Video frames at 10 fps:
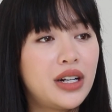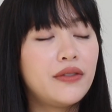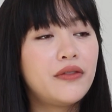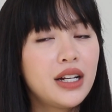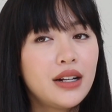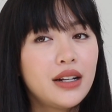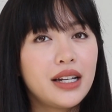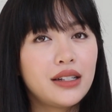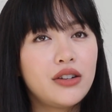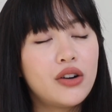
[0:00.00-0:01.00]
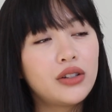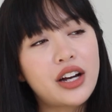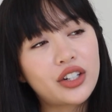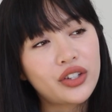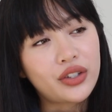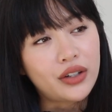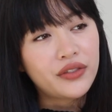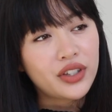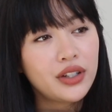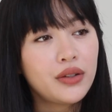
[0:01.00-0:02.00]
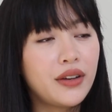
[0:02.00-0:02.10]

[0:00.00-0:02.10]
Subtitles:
If it no longer serves you,